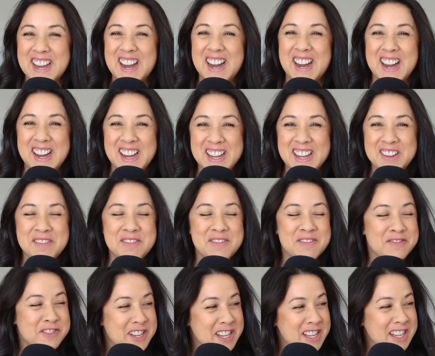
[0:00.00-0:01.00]
I
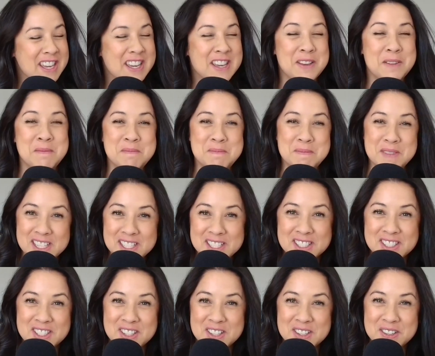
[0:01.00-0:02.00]
freaking
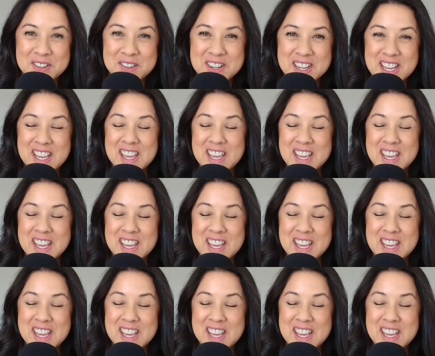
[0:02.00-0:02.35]
missed you.